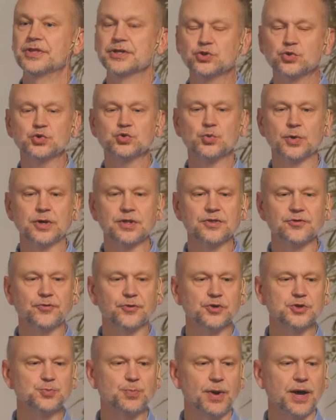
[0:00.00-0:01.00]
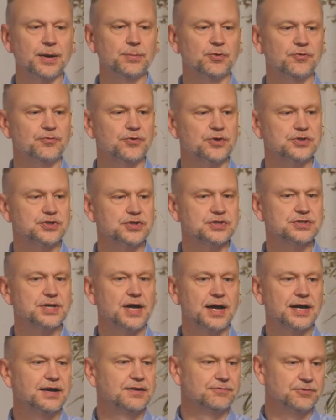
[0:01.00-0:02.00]
This was one of the first Bible verses
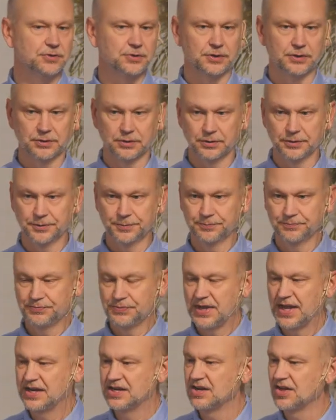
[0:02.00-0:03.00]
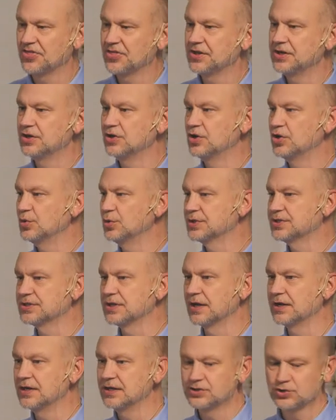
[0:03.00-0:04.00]
I ever learned. Had nothing to do with
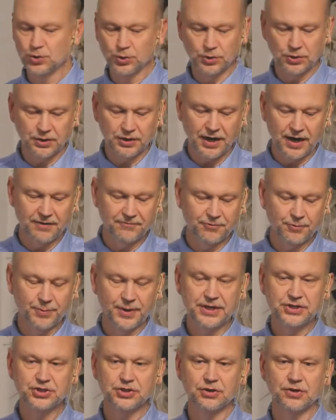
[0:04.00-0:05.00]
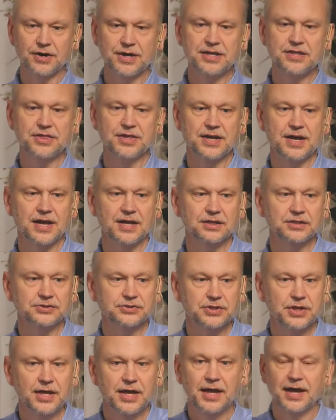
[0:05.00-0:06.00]
Sunday school or confirmation or anything
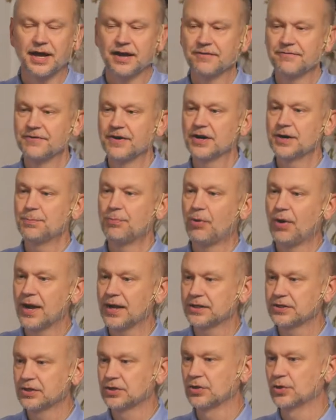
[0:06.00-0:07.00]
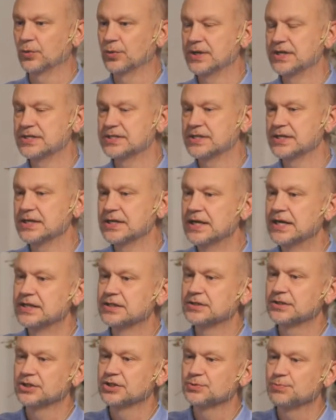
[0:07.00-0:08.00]
else. Had a very practical reason.
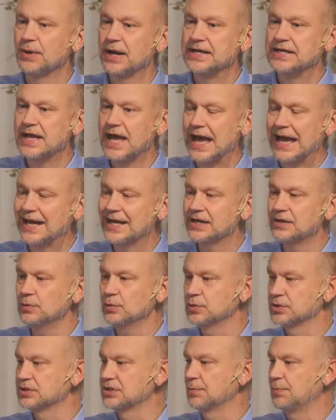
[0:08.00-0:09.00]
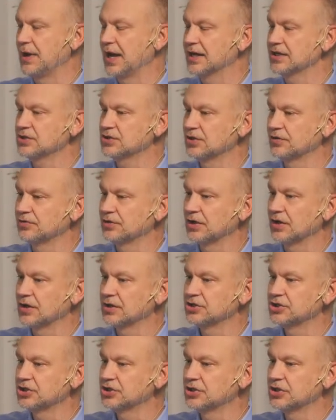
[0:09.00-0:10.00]
It's because my dad was the pastor of a
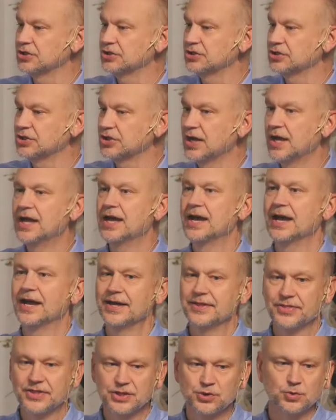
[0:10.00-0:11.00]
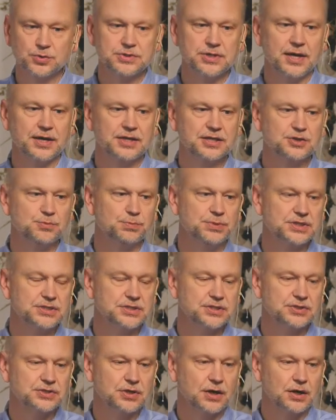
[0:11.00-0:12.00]
large church, and this was on his
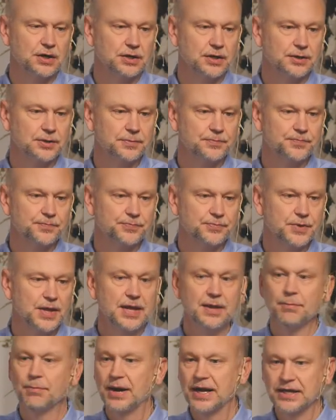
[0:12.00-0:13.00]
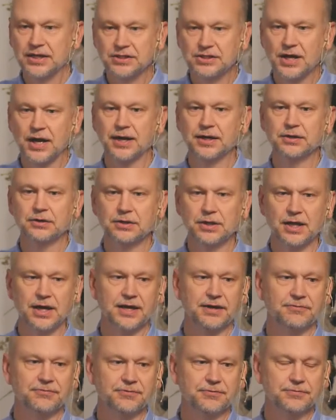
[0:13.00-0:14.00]
business card. My entire
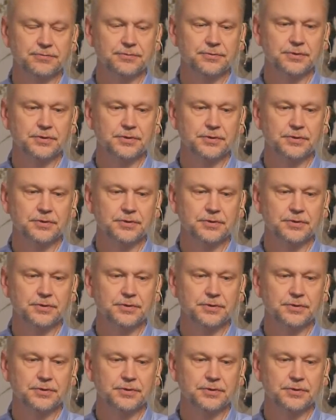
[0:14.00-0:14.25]
life,